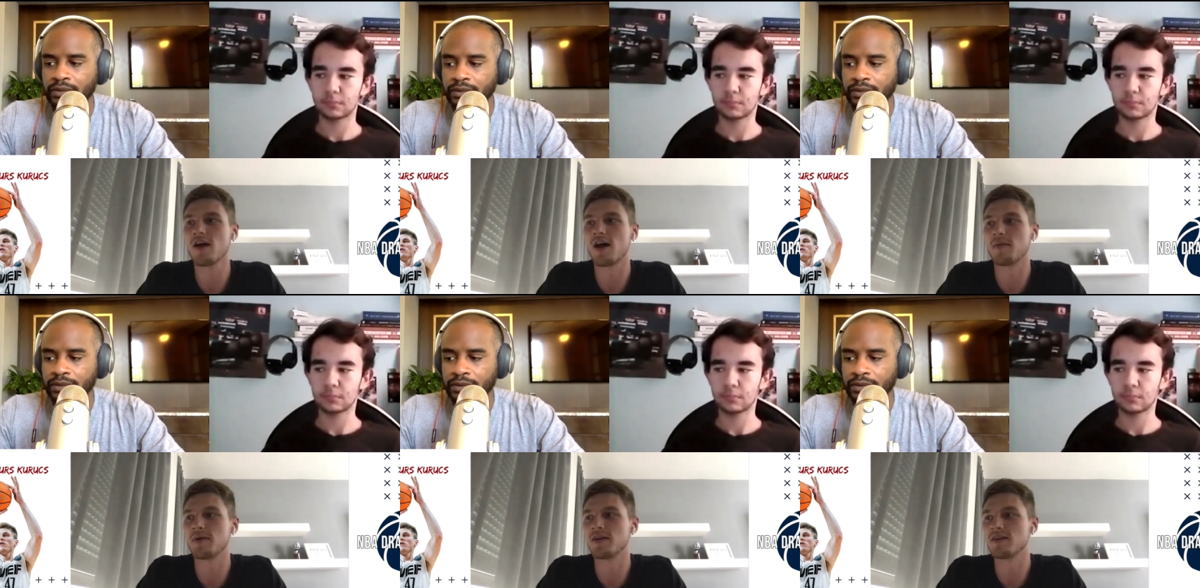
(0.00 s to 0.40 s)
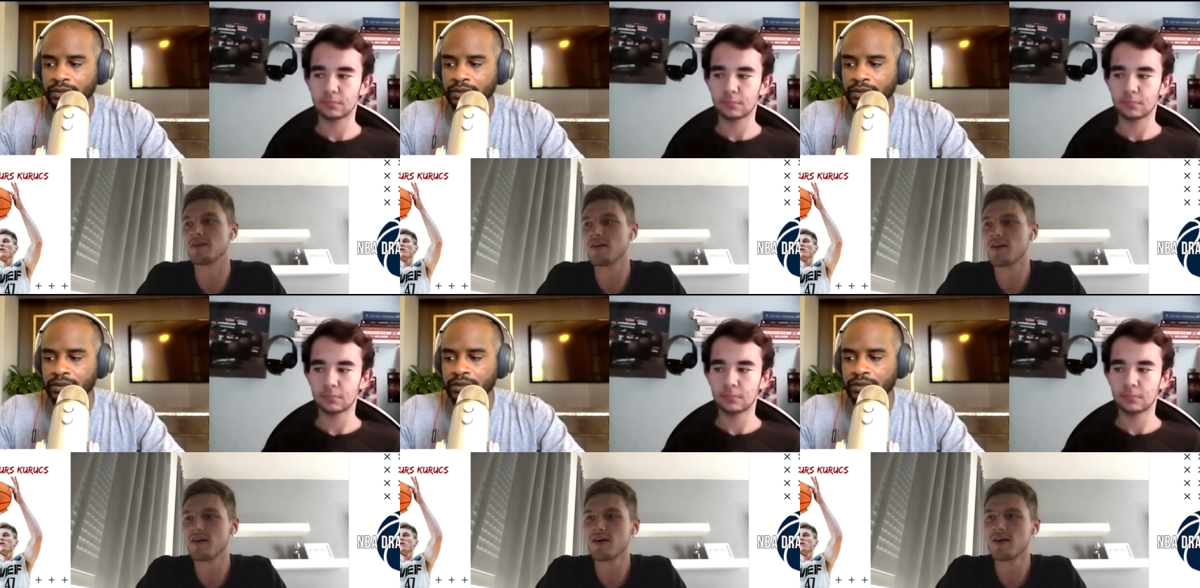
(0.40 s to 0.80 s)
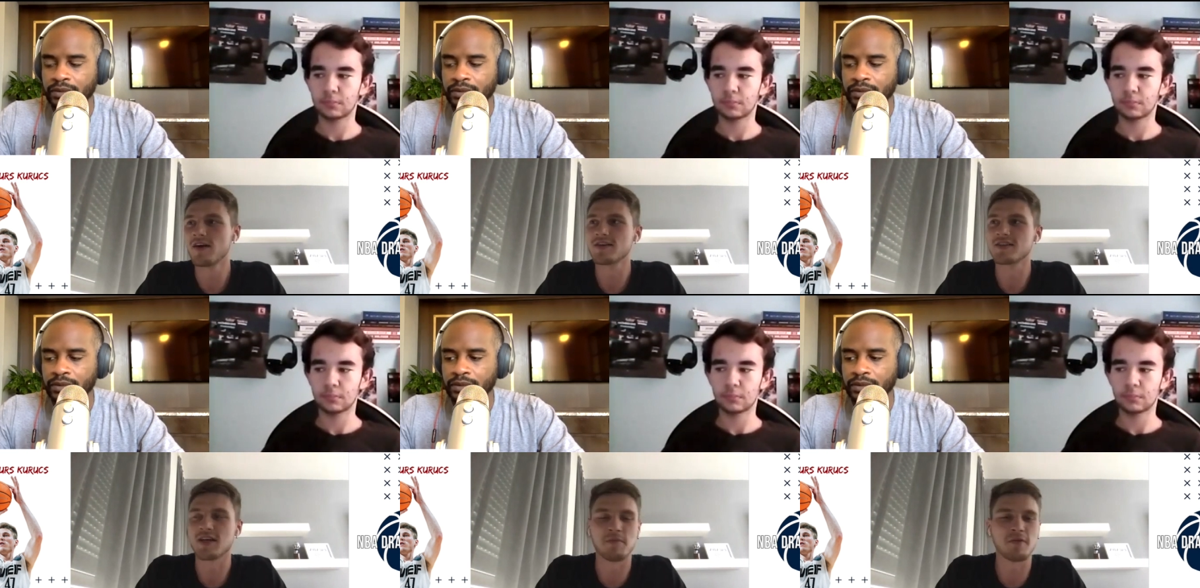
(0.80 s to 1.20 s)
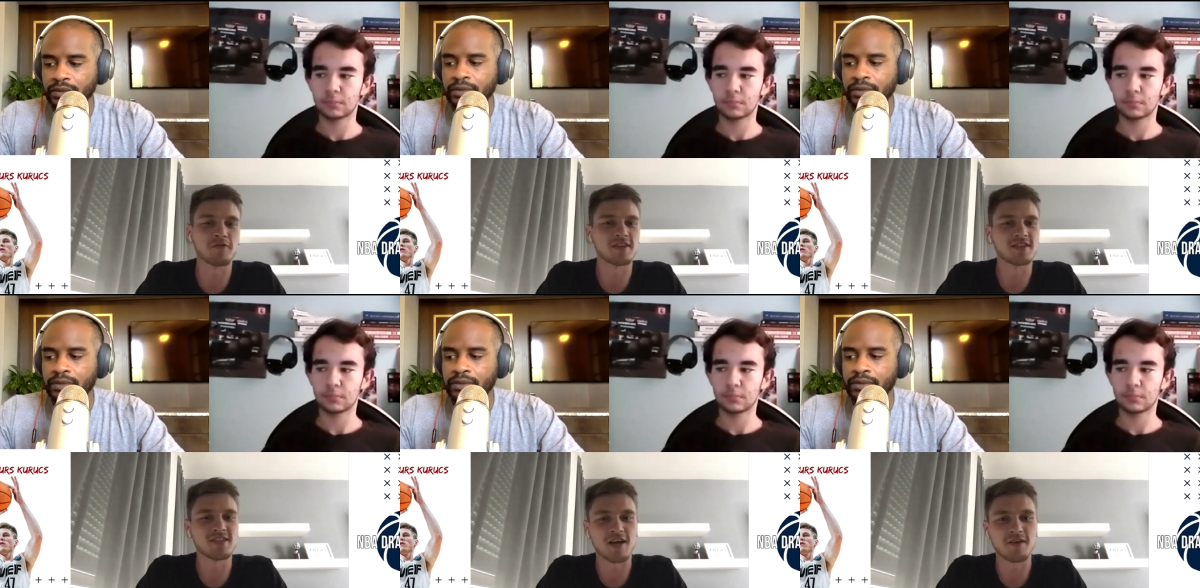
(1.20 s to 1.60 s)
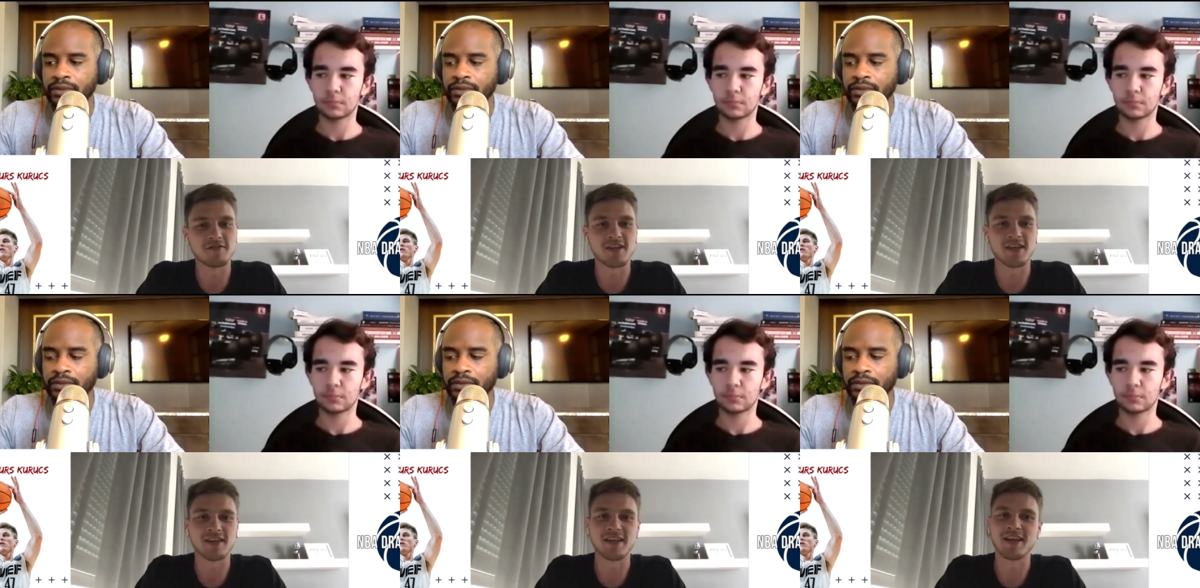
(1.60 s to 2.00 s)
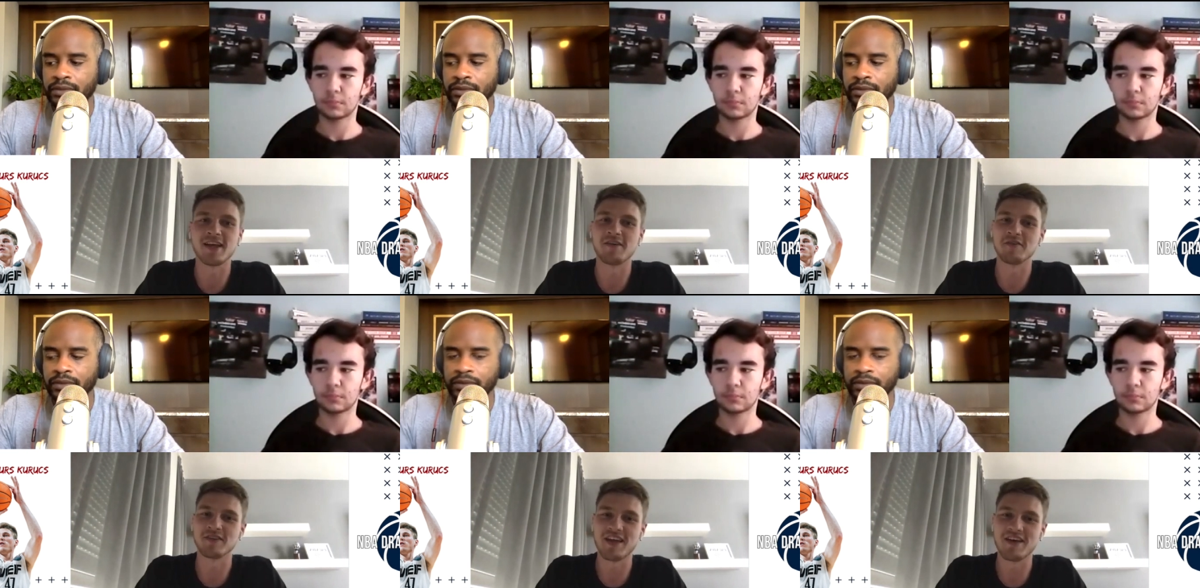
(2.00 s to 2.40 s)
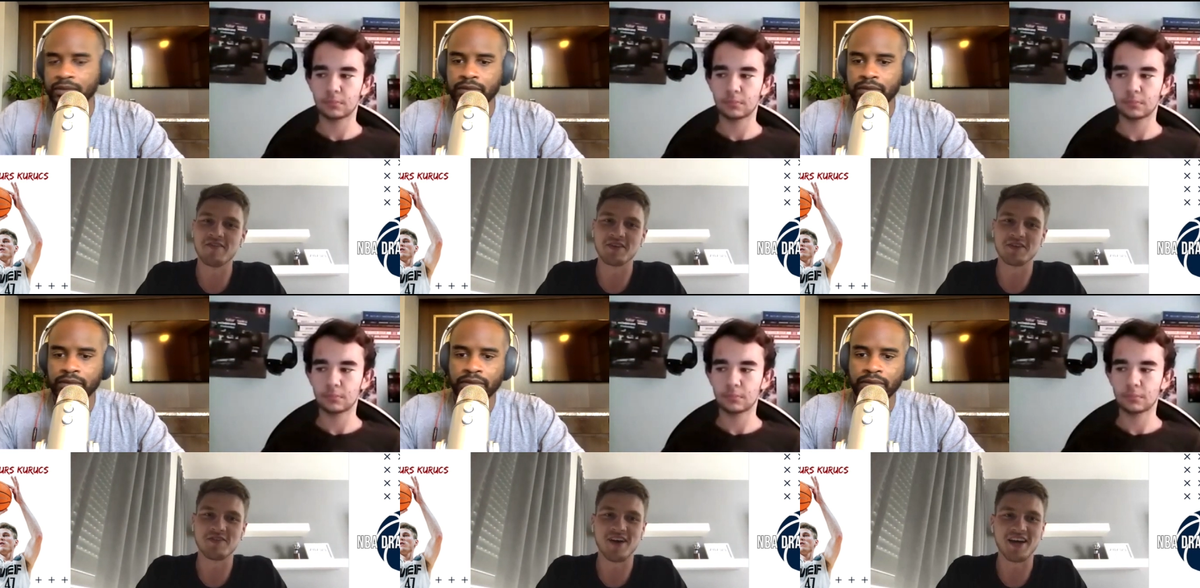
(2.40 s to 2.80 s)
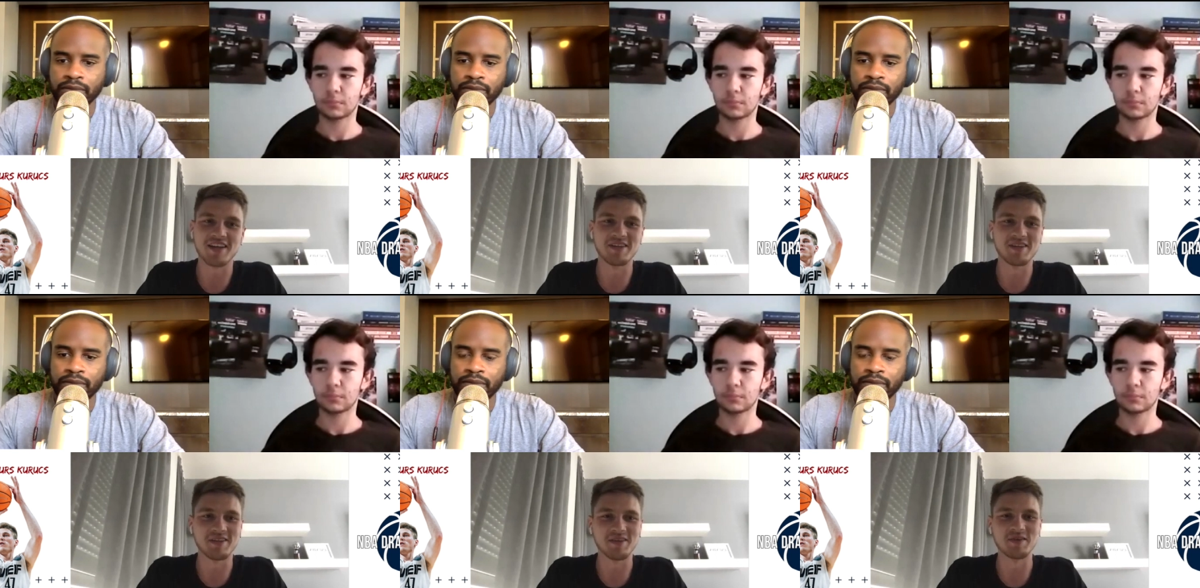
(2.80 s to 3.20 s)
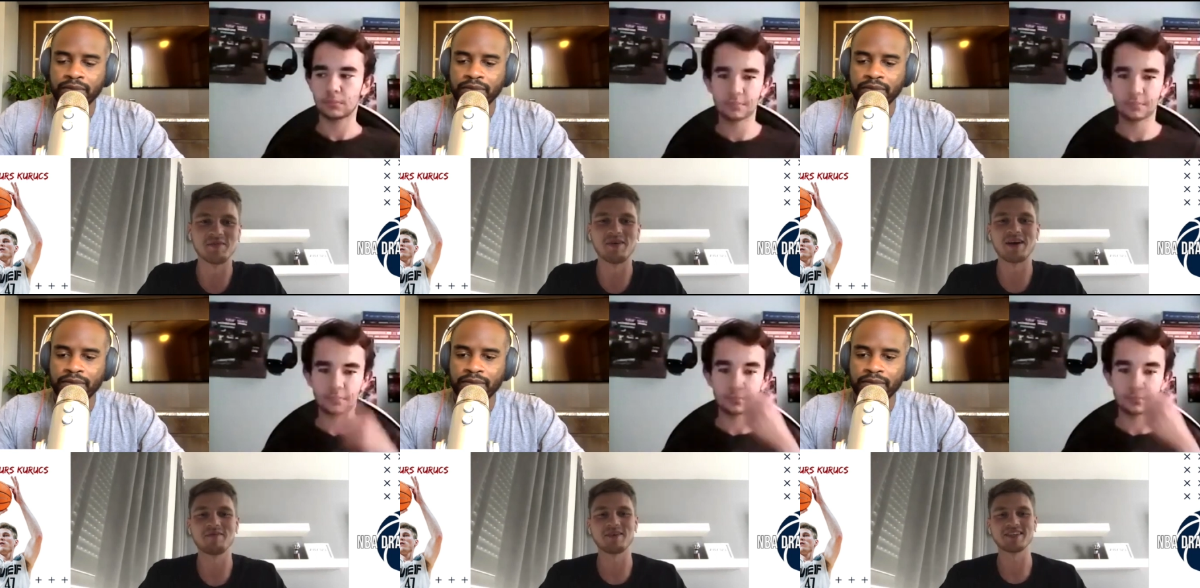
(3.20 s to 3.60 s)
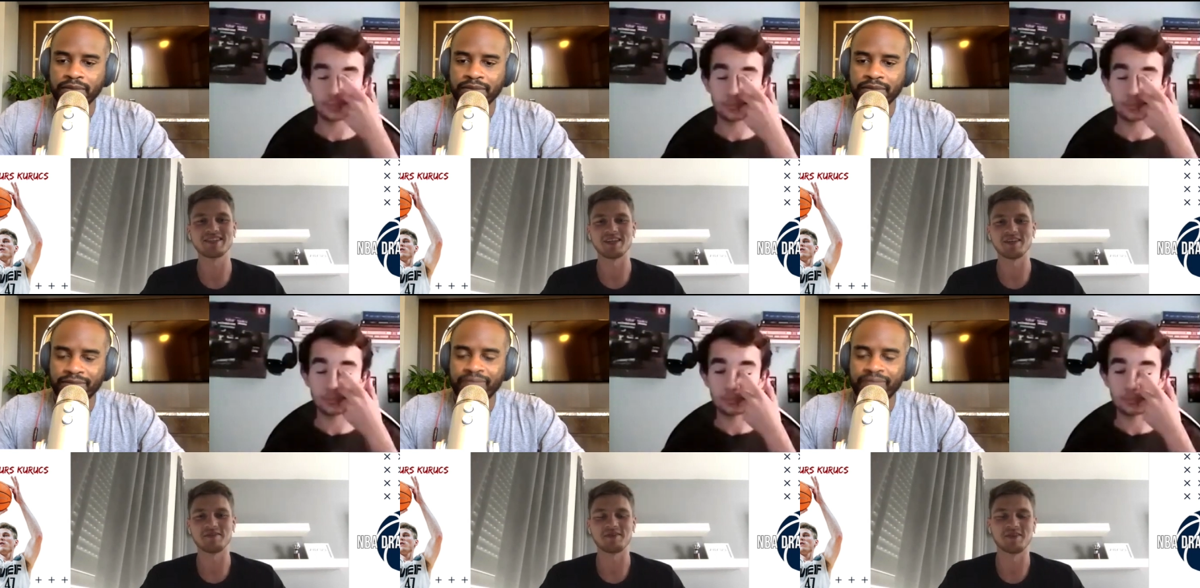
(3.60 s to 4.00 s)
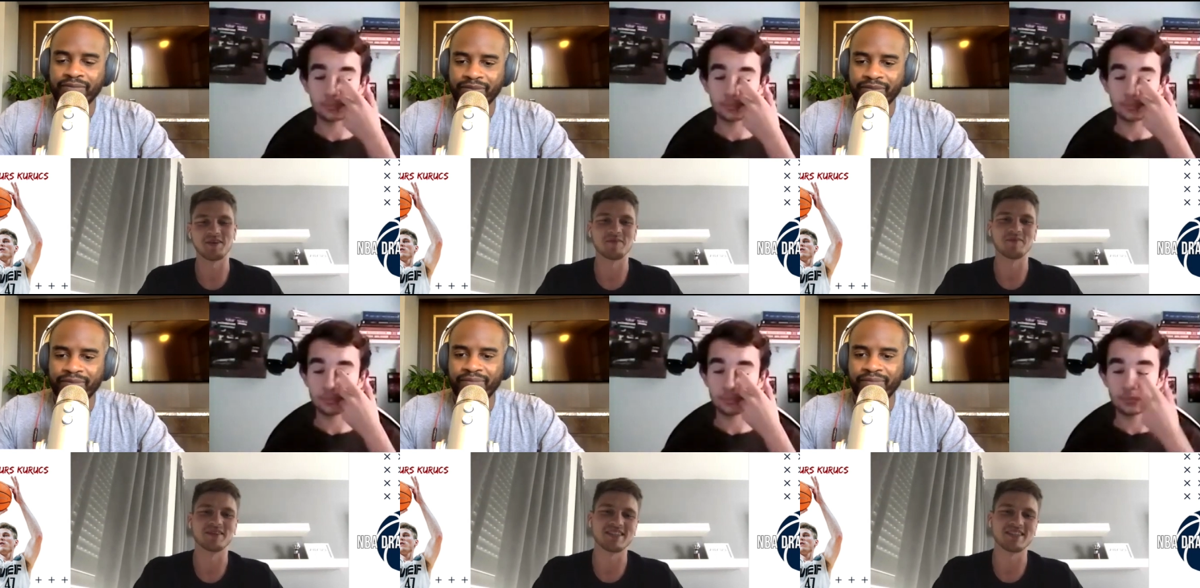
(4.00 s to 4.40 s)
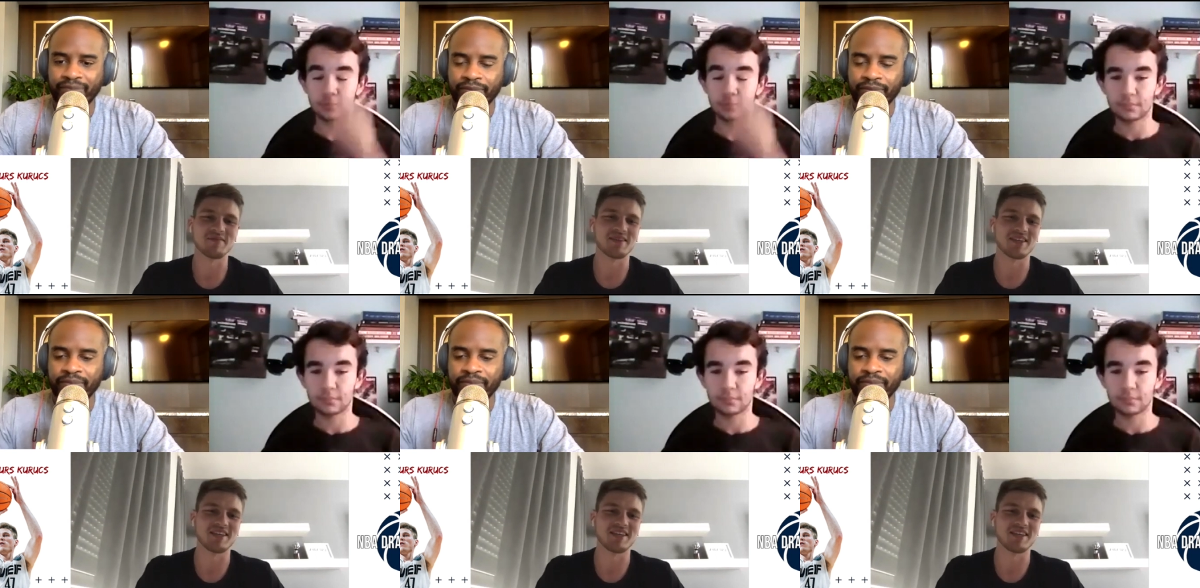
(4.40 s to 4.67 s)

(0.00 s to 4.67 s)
Speaker 1: I mean, some of the stuffs I think I would never try to do by myself, you know, but some